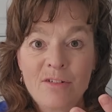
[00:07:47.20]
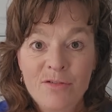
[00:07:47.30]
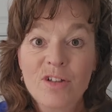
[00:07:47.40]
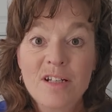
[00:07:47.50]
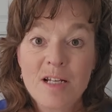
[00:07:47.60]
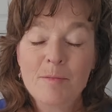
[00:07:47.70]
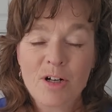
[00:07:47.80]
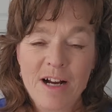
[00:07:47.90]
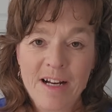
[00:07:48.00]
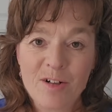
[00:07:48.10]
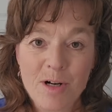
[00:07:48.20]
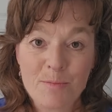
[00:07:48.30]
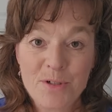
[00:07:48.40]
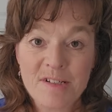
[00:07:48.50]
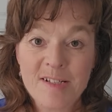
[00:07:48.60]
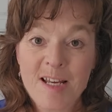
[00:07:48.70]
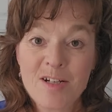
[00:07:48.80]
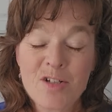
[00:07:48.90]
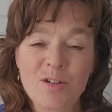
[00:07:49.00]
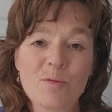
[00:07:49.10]
fully democratic
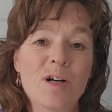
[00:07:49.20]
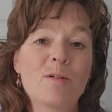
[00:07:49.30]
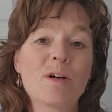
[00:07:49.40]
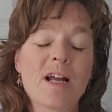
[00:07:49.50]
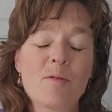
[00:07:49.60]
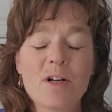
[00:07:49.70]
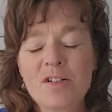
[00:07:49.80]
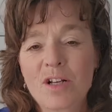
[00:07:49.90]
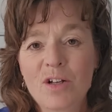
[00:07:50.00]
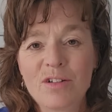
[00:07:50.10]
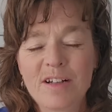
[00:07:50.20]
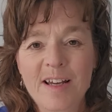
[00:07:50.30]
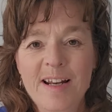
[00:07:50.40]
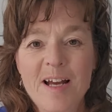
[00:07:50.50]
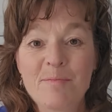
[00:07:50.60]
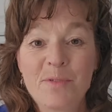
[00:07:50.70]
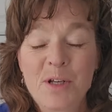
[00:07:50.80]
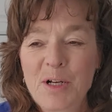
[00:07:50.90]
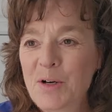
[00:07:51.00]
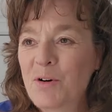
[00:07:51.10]
representation? Well, when I went to go look it up,
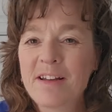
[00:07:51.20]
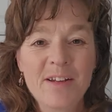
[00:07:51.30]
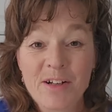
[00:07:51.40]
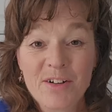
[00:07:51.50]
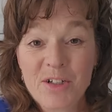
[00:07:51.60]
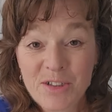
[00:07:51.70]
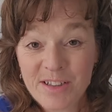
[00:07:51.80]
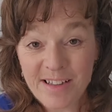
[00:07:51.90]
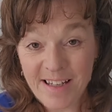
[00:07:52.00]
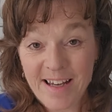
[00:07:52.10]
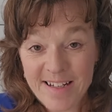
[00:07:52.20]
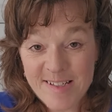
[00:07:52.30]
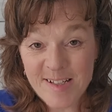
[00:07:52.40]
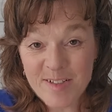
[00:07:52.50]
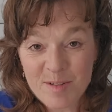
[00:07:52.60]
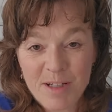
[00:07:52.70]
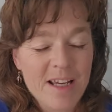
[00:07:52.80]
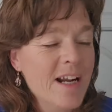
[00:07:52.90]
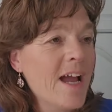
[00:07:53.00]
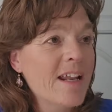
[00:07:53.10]
Google AI said to me,
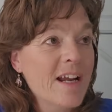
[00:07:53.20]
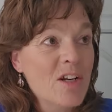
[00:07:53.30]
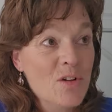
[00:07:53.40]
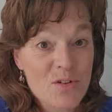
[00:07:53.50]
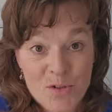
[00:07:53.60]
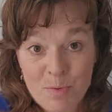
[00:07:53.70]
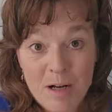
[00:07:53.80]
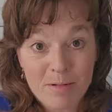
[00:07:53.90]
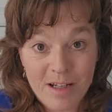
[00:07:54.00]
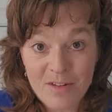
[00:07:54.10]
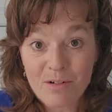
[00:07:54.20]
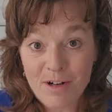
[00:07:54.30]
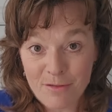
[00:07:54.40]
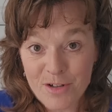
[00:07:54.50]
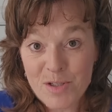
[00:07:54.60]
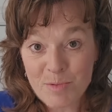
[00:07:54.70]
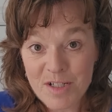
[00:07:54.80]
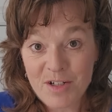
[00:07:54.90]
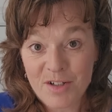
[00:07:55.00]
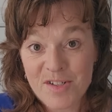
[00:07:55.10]
and I know there's probably other reference
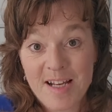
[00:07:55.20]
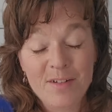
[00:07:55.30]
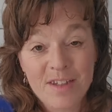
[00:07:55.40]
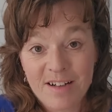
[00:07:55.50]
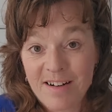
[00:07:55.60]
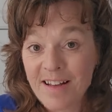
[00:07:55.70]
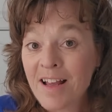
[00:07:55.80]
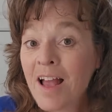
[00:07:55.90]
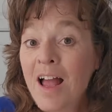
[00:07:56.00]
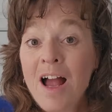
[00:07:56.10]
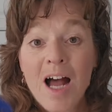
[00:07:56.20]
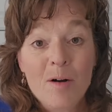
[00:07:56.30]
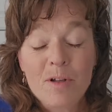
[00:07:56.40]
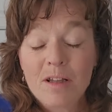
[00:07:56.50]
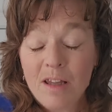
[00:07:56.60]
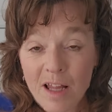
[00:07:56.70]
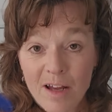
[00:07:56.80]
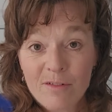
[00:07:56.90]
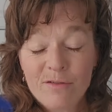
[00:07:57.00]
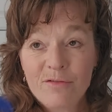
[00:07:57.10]
materials out there, and I would
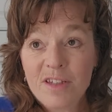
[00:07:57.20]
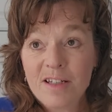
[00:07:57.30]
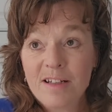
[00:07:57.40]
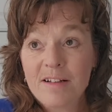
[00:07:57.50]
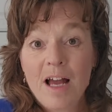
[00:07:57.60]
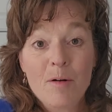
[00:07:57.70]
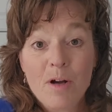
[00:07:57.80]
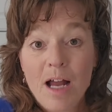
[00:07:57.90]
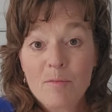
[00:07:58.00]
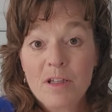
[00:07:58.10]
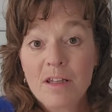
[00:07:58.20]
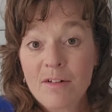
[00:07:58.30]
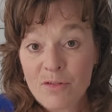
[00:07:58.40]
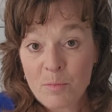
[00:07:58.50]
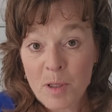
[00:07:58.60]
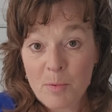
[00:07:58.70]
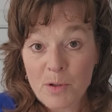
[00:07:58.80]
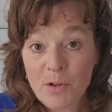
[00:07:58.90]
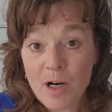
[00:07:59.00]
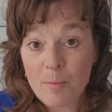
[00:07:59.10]
love the
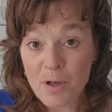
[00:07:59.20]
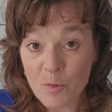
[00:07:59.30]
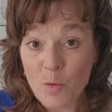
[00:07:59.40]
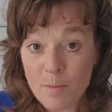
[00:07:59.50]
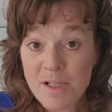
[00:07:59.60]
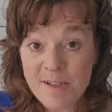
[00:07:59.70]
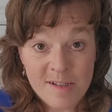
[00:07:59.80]
people who are up on women's